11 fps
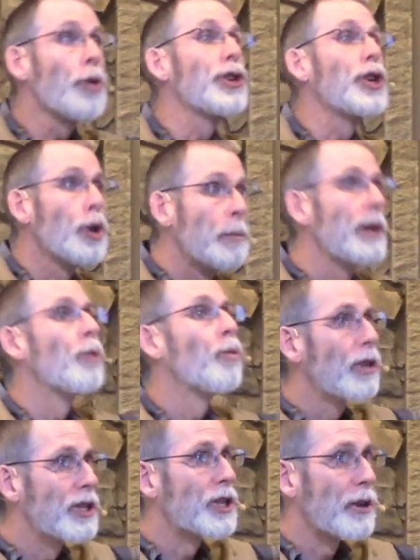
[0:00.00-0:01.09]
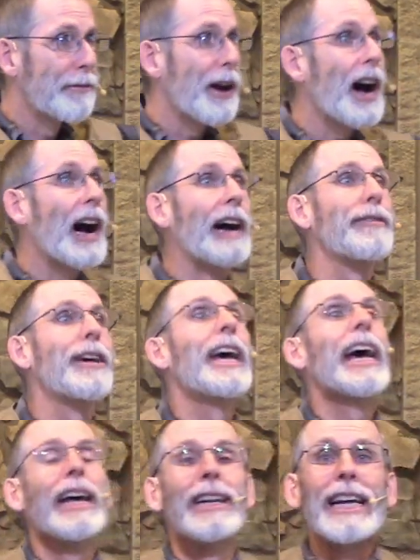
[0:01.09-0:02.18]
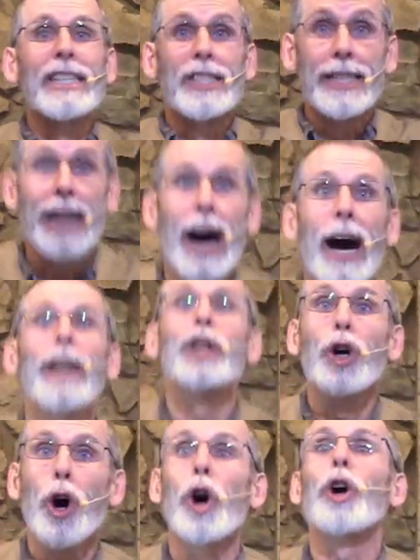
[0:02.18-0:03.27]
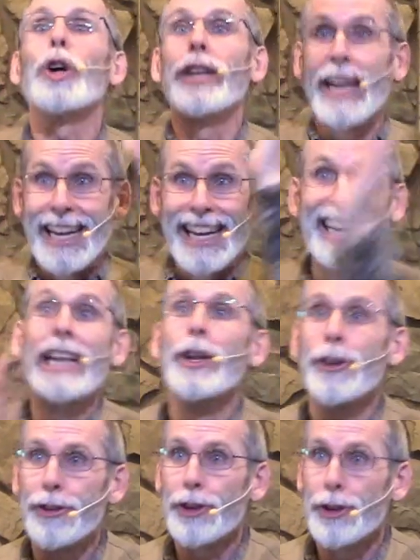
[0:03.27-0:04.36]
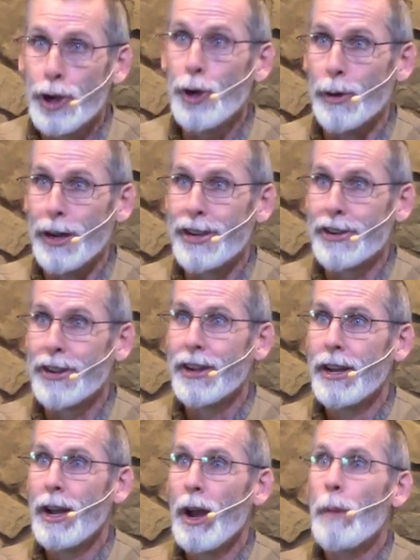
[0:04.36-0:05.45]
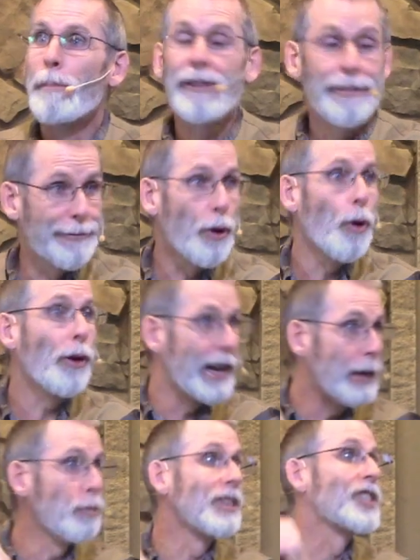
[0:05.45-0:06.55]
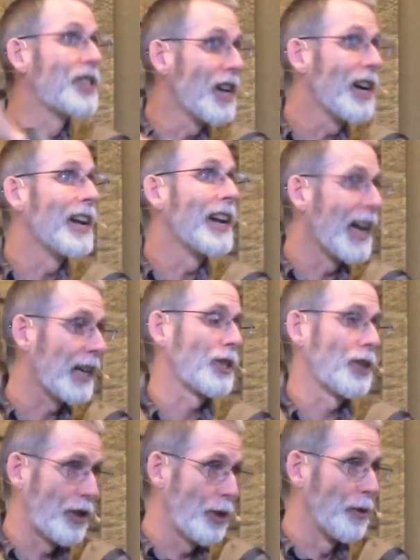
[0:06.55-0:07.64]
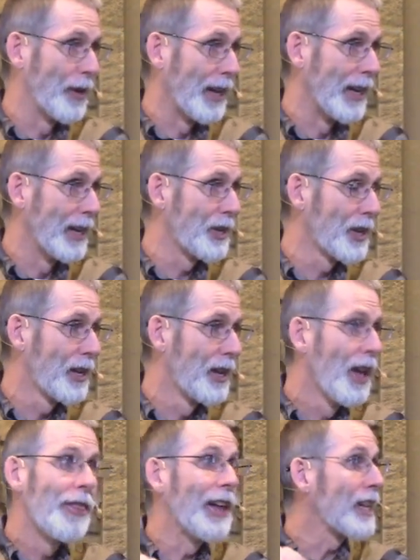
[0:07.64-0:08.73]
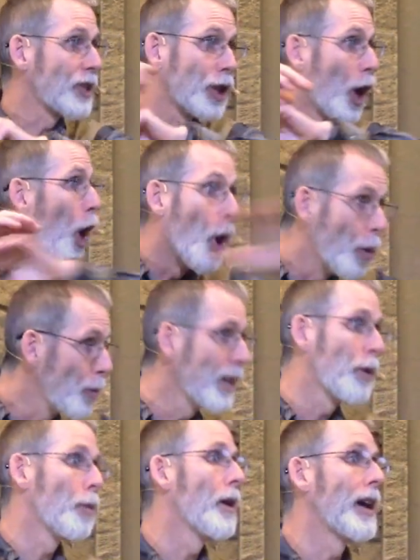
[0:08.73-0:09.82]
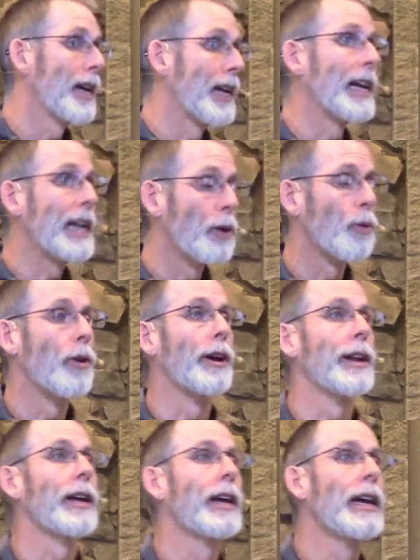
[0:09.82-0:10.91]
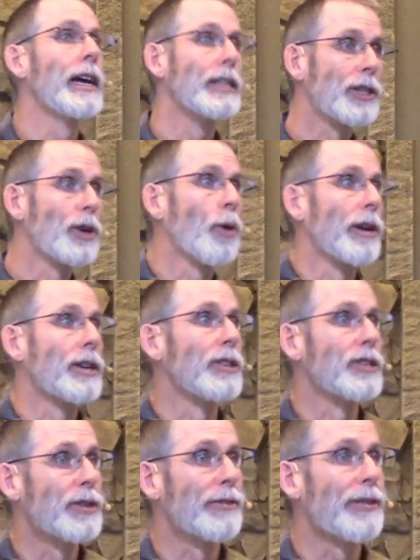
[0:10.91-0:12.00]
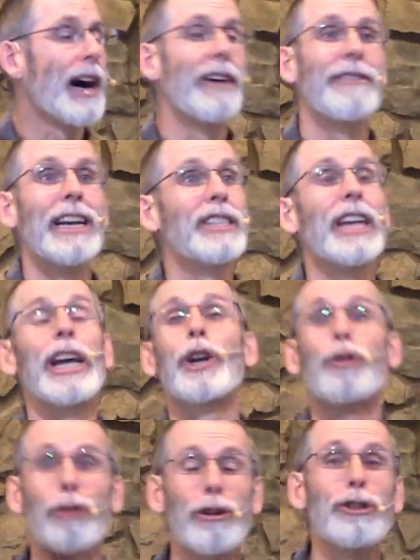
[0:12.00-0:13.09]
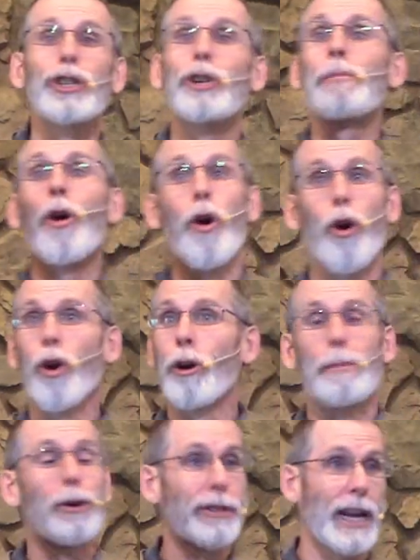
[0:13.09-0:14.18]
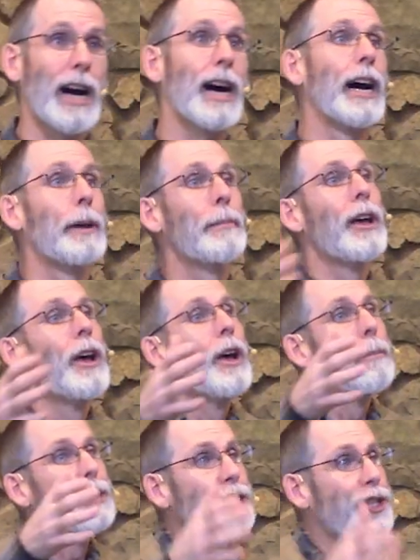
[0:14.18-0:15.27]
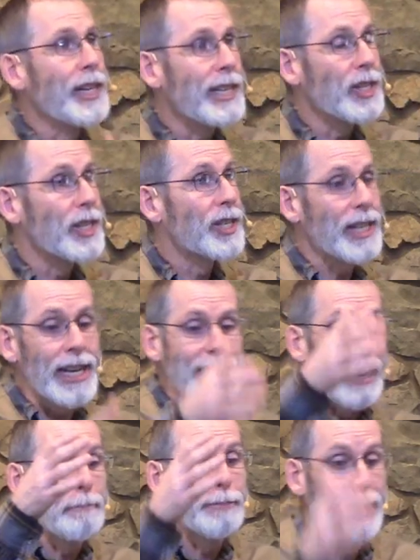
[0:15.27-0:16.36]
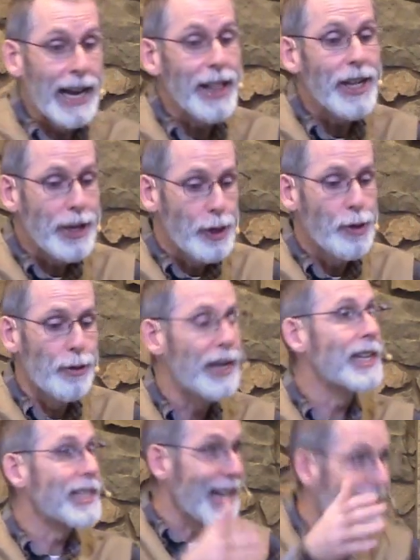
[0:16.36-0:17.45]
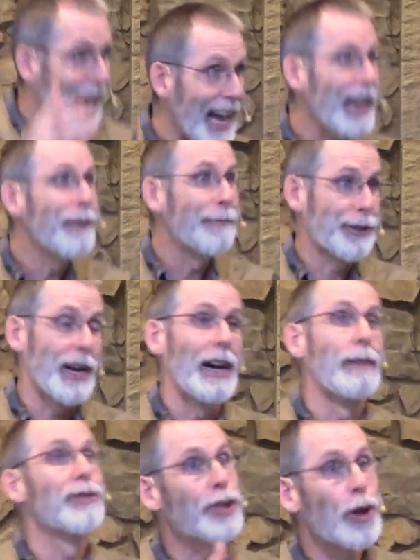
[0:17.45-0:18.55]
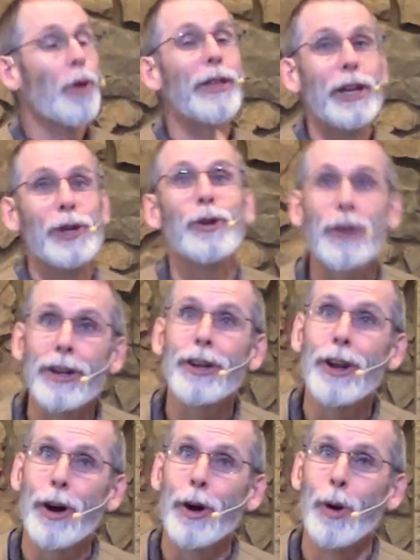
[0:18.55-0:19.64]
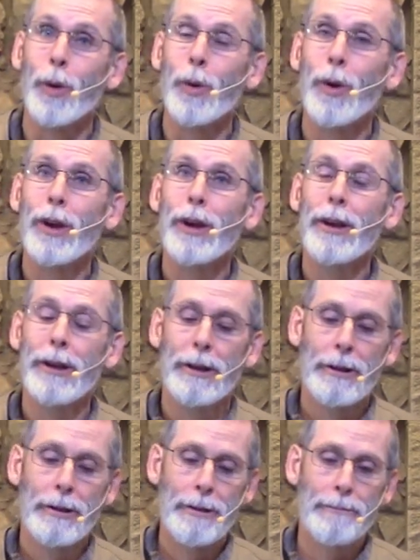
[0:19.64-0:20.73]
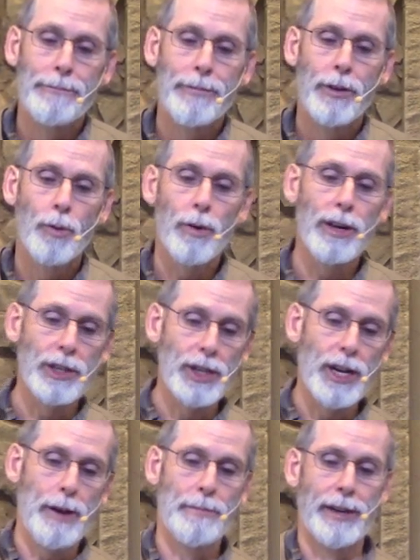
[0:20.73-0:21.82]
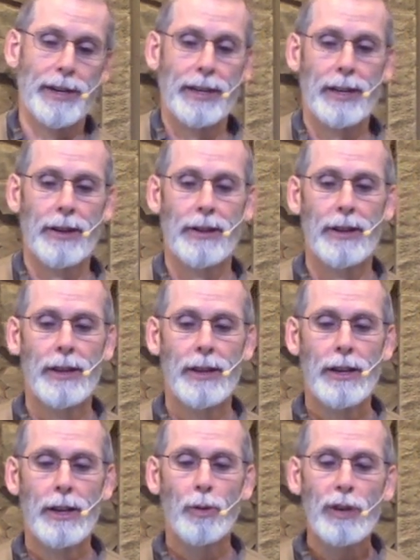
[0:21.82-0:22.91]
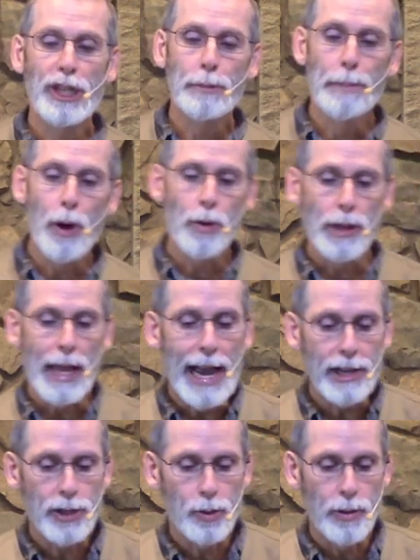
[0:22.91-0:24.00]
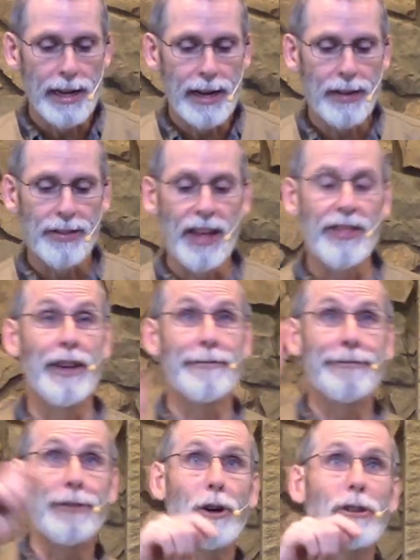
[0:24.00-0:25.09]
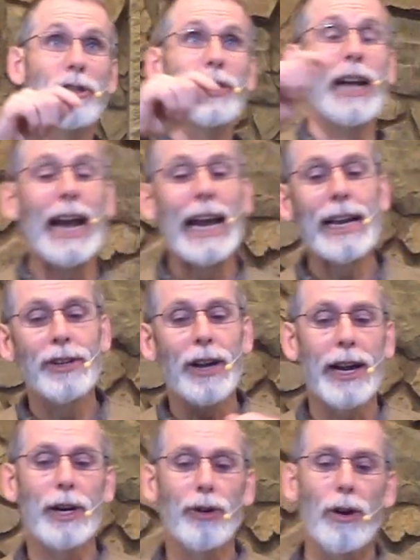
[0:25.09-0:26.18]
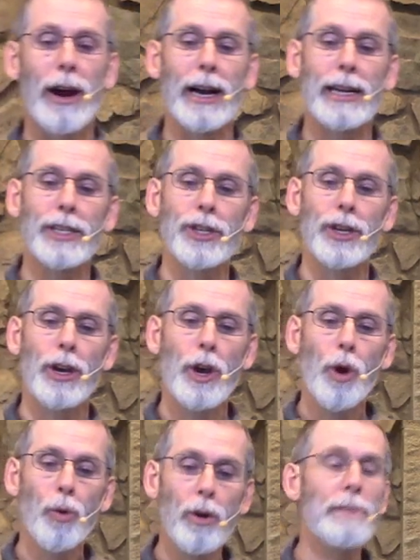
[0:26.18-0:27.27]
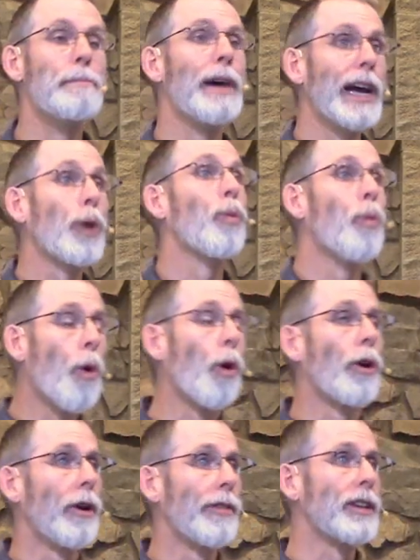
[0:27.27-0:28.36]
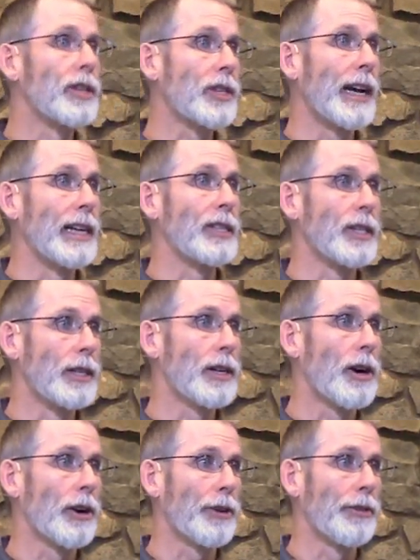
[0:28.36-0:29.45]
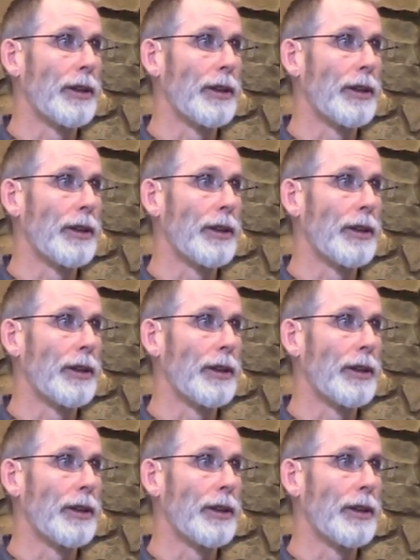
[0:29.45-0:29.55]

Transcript: human would survive unless God called an end to it before he was done executing it. That's the only way anyone is going to survive. It's a gruesome, horrible time, but Jesus says, I'm telling you this ahead of time so that you can know what is coming. We spoke last week that the false Antichrist would make war on the saints and conquer